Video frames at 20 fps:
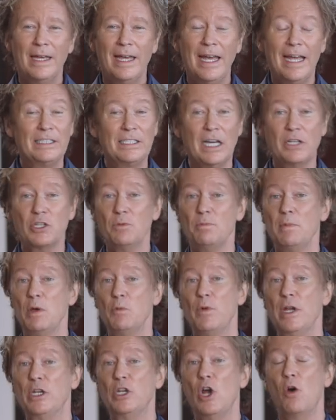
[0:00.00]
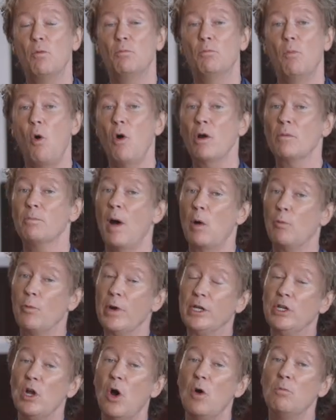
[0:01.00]
It doesn't mean we don't mourn, but we
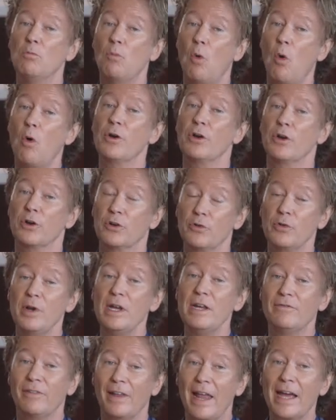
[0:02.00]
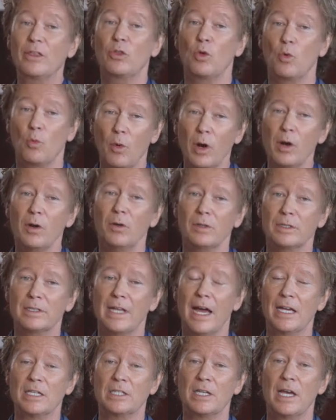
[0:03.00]
don't mourn or grieve like the world
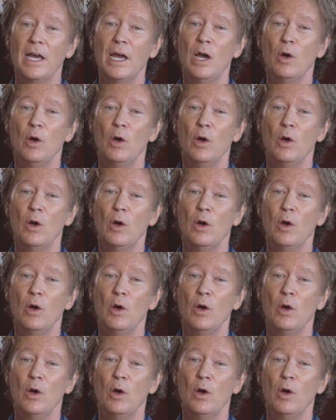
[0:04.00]
does.